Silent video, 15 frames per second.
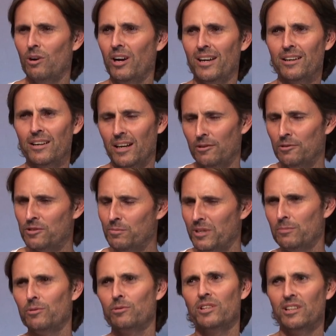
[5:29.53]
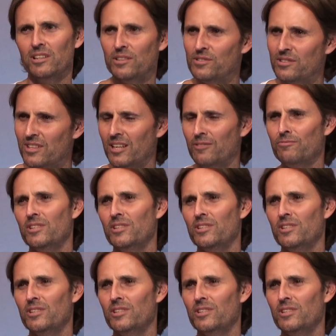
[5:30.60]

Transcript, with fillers: why I encourage people to list their